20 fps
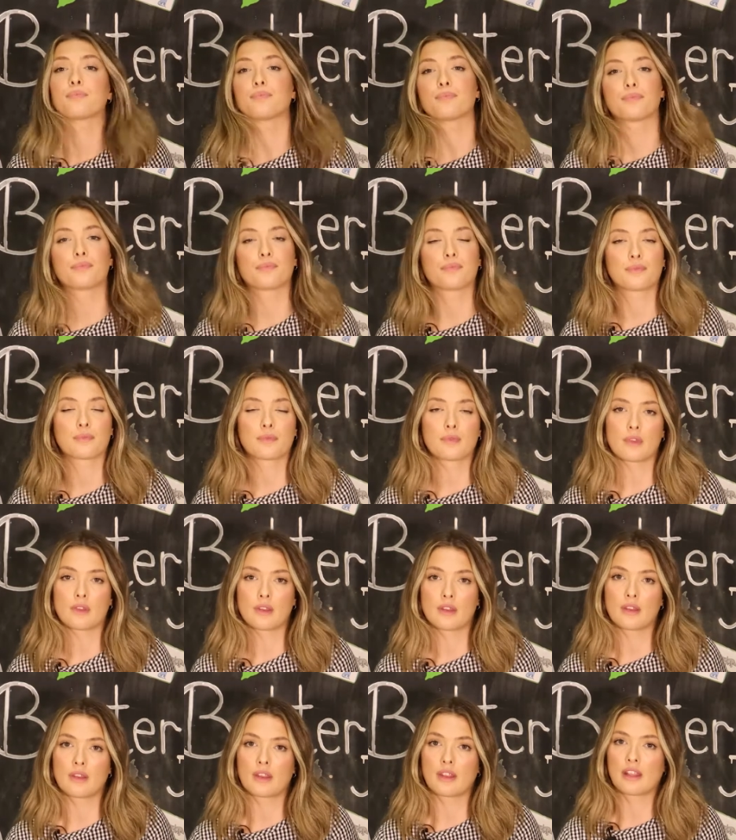
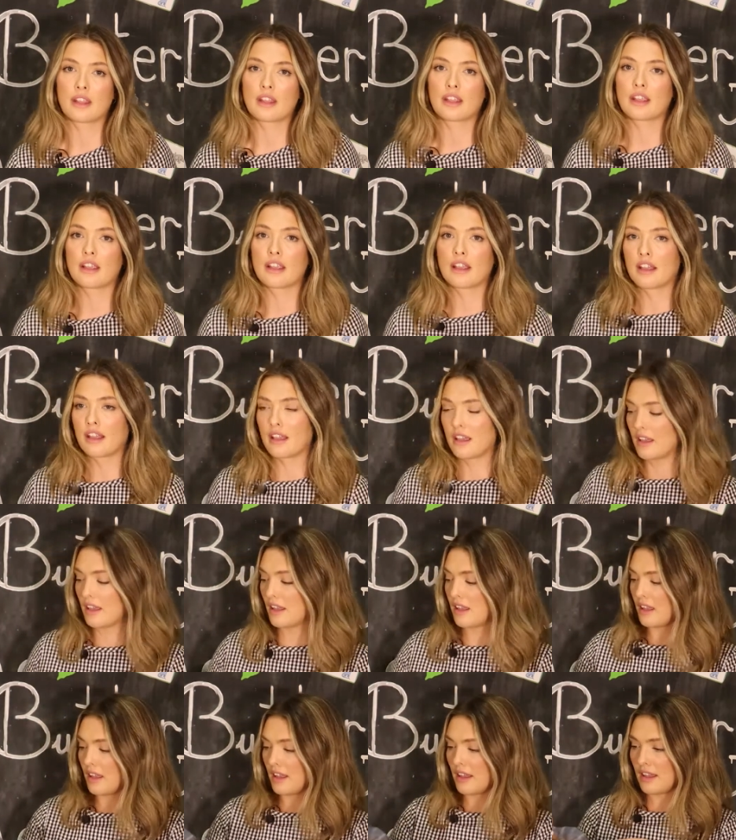
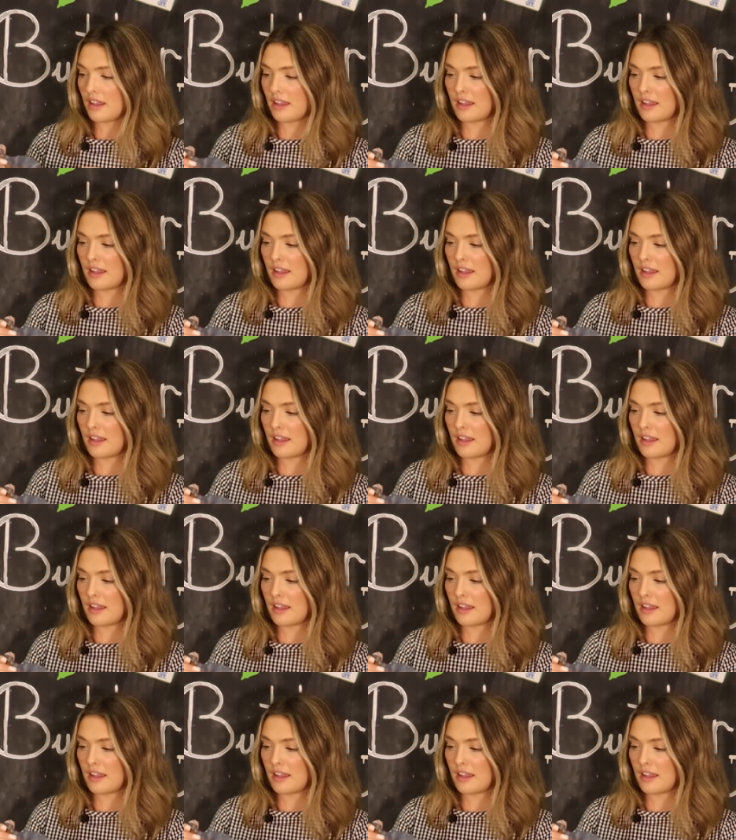(no one is talking)